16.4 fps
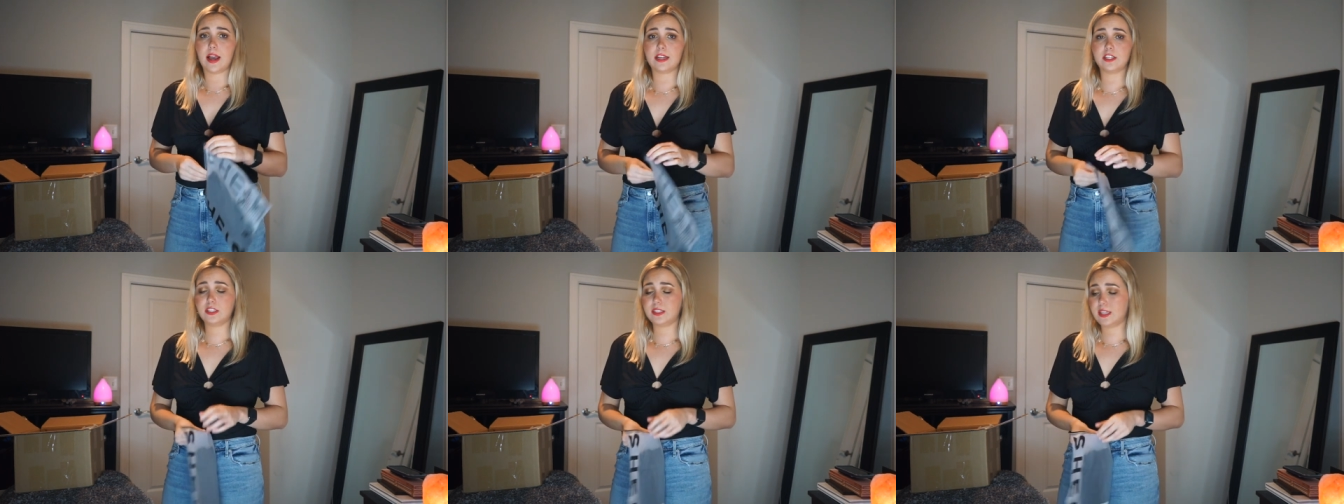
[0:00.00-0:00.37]

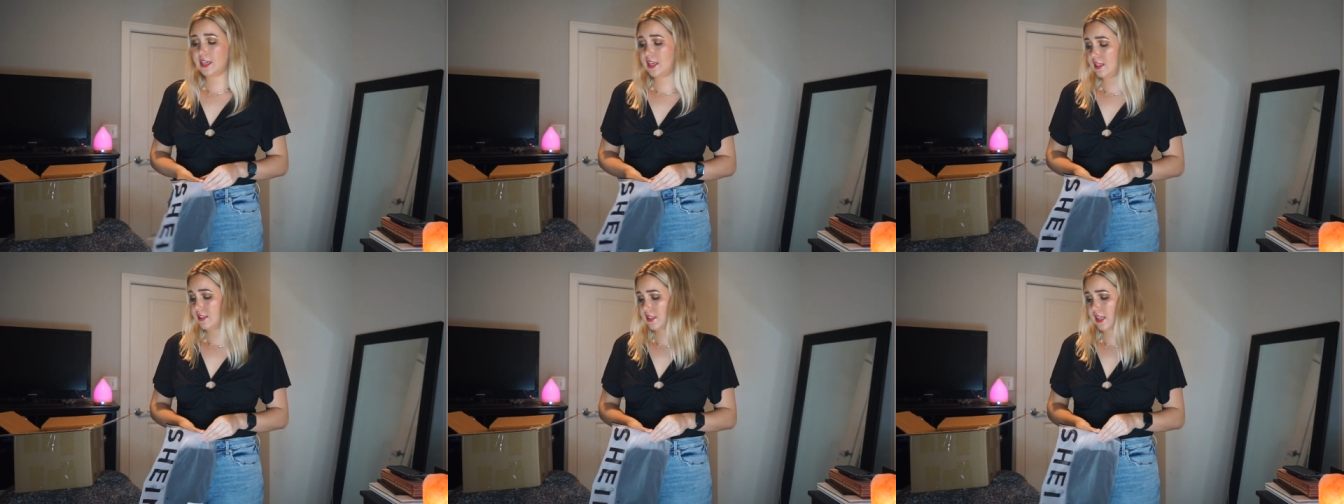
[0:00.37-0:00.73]
I just
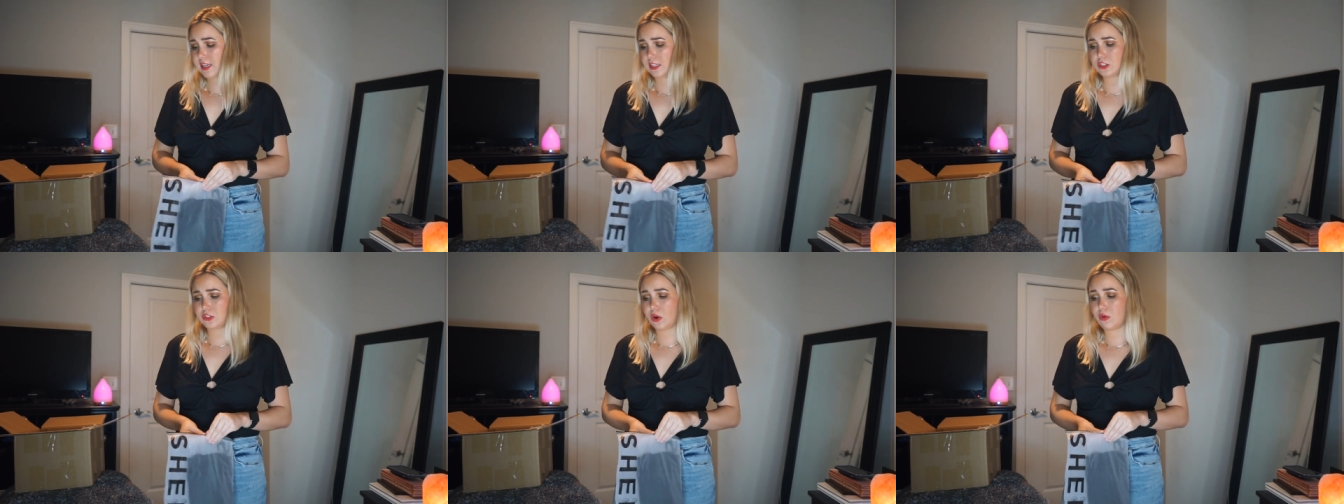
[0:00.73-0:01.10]
think it's
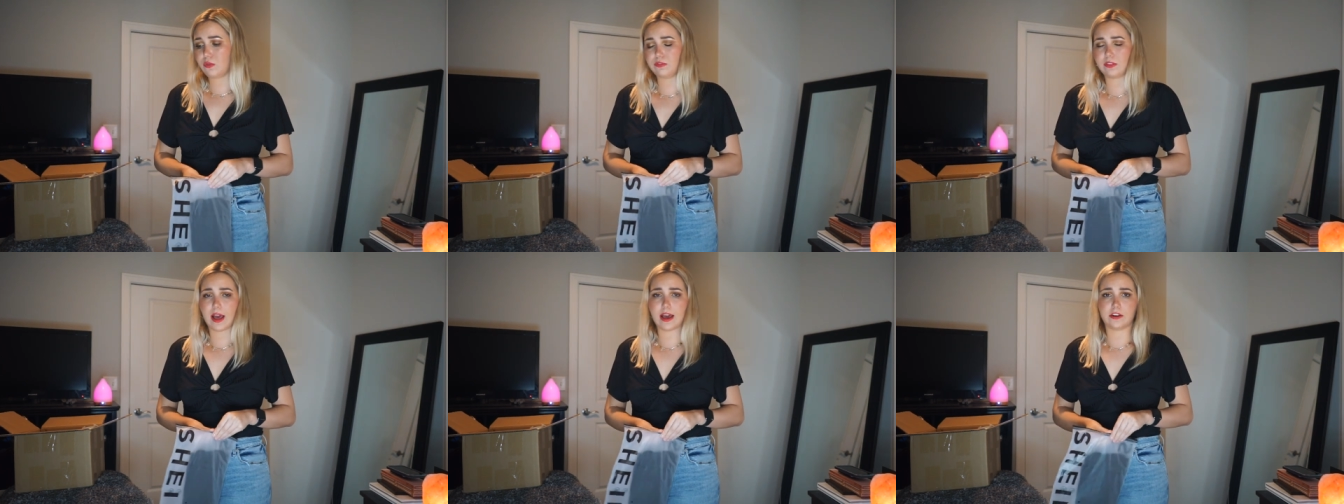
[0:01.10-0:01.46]
like so
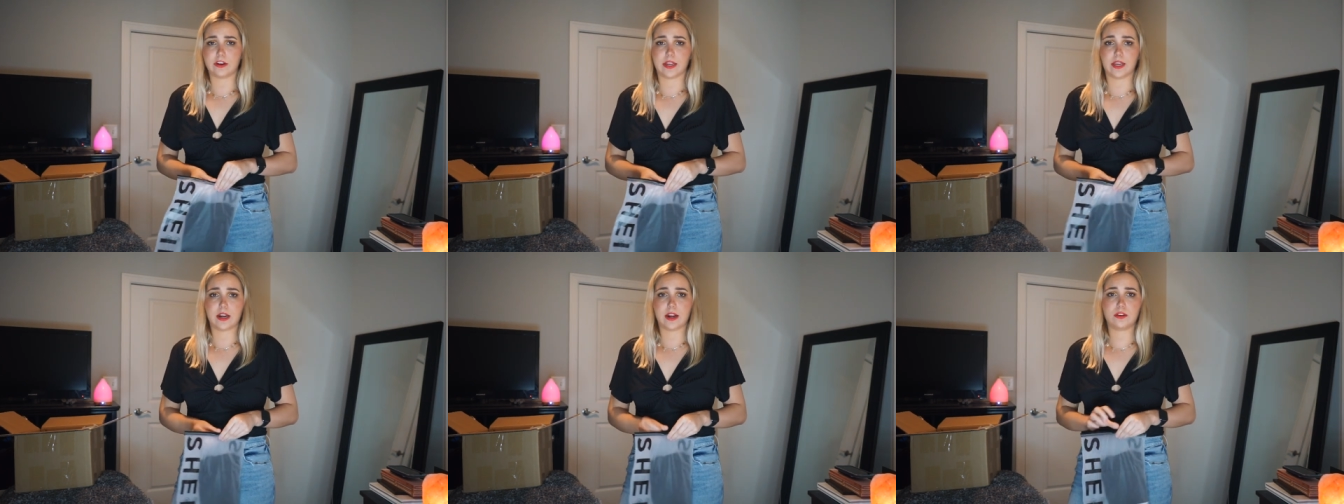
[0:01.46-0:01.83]

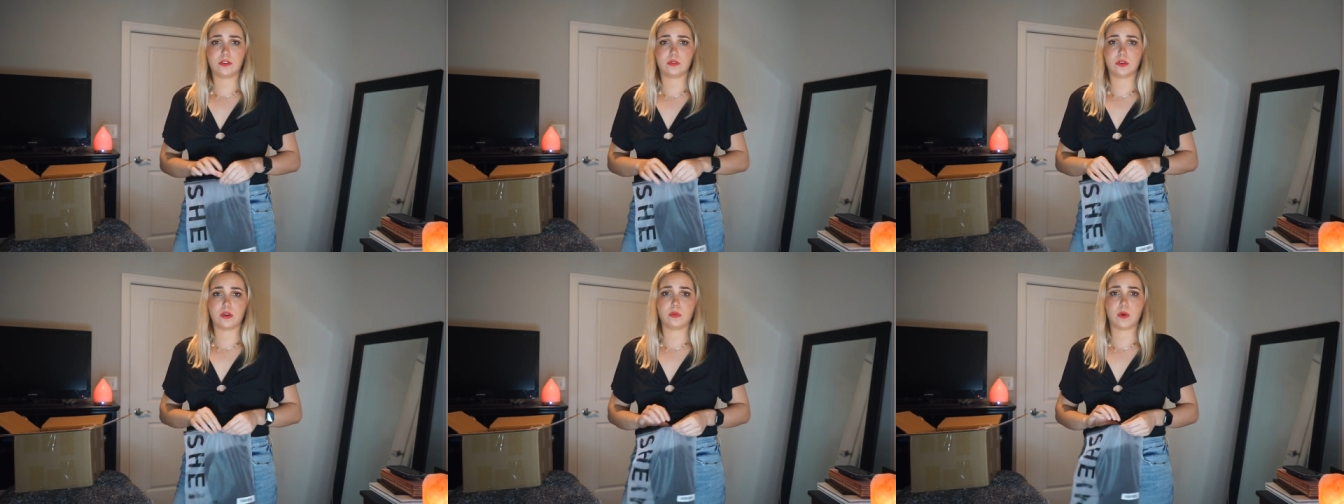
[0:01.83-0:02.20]
flattering and I
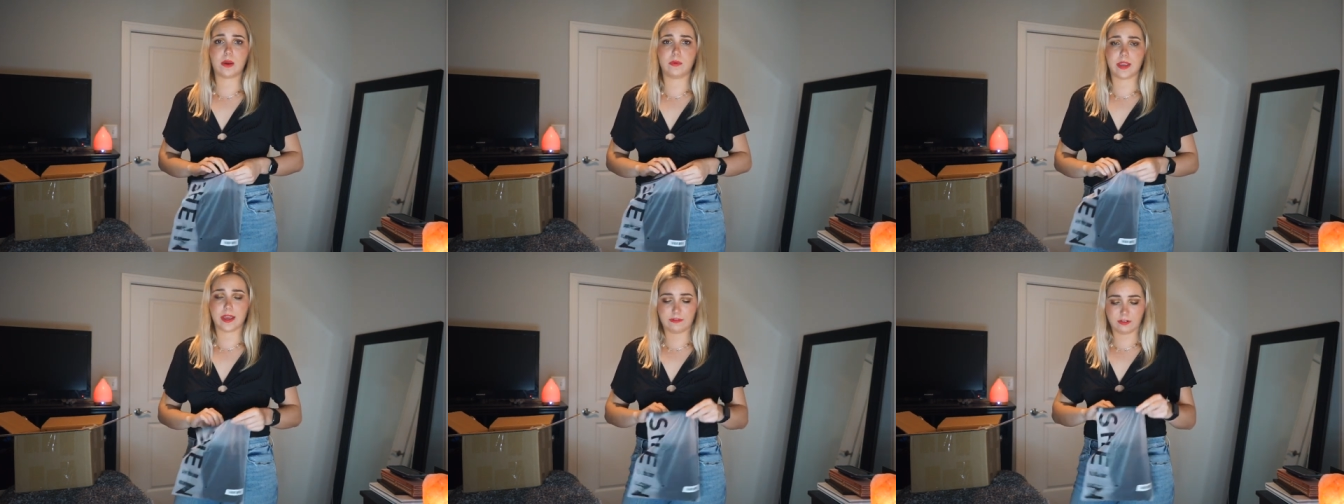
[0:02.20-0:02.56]
don't know
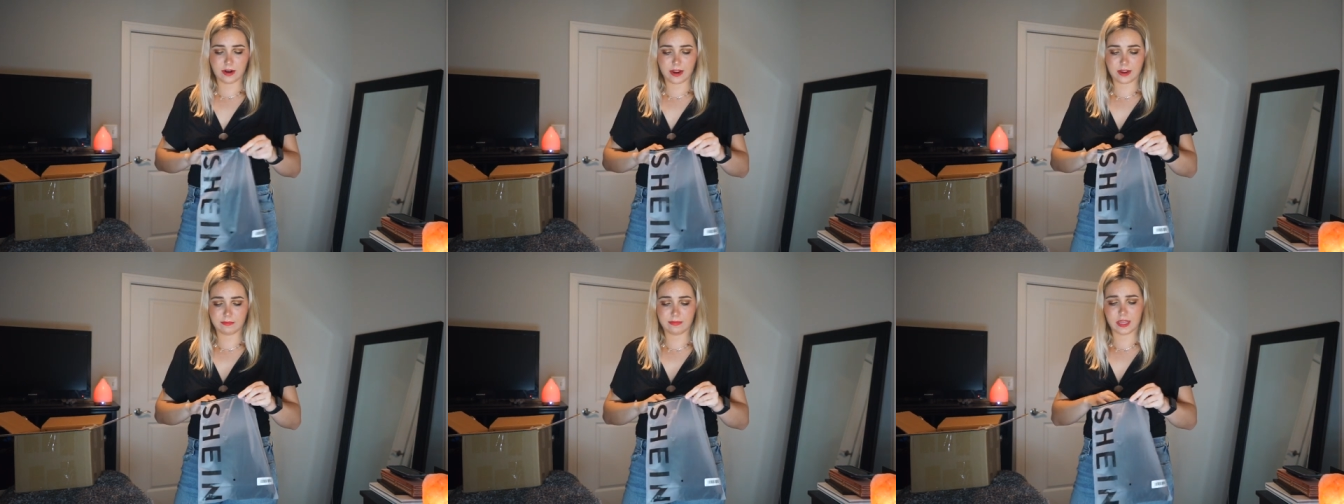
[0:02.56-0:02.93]
why we ever
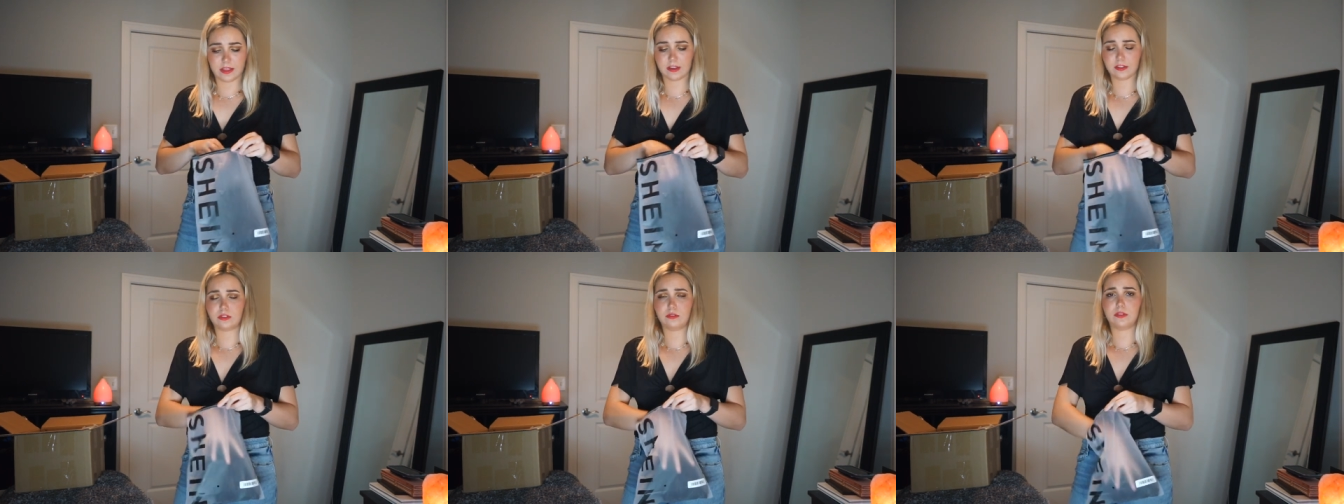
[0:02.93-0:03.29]
had
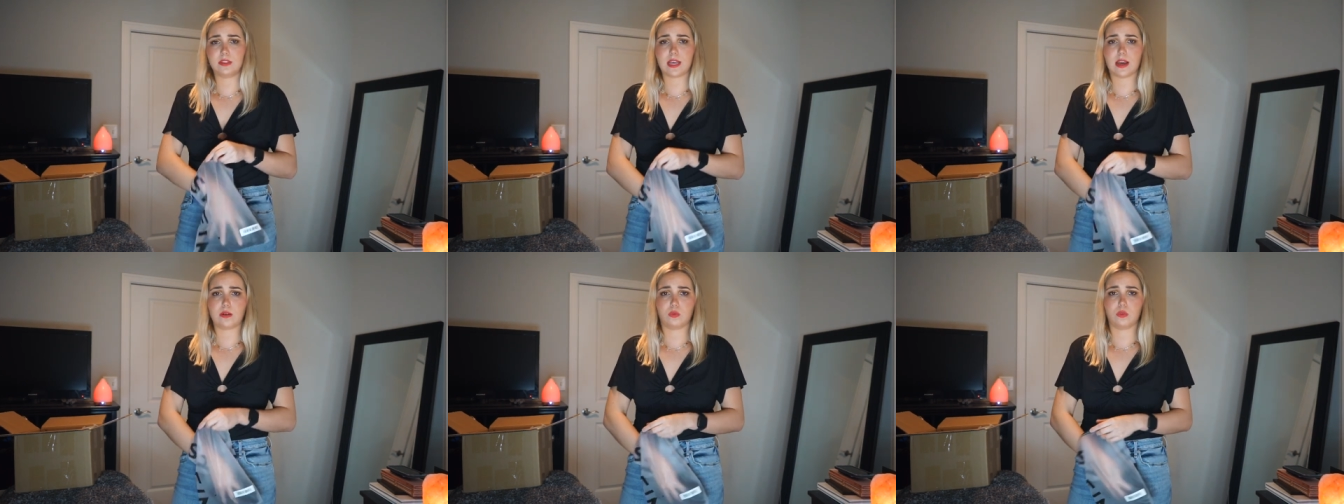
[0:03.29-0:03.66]
bathing
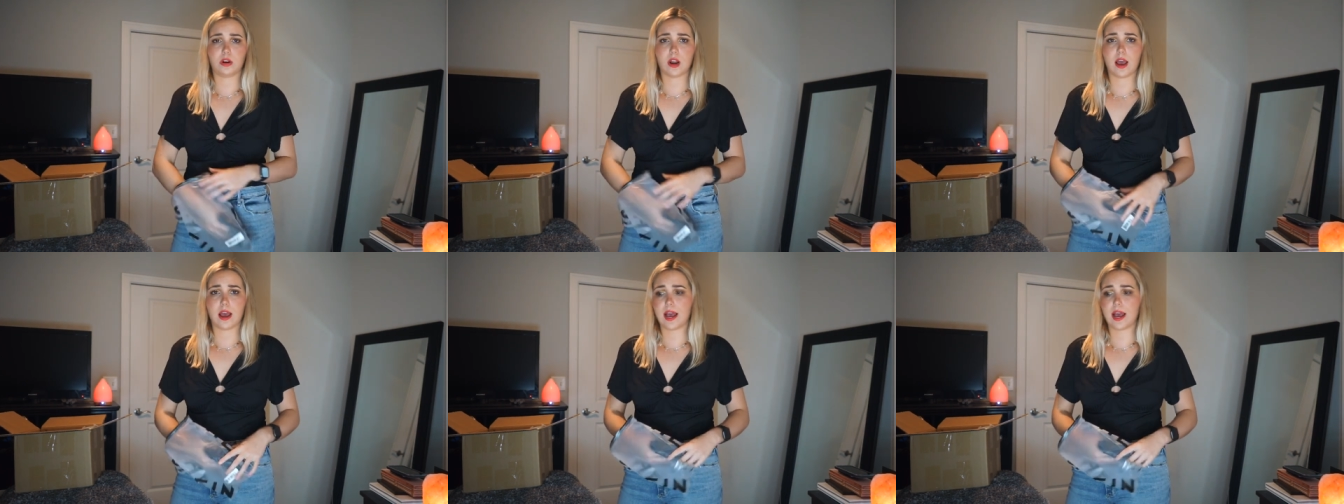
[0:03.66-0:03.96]
suits that were not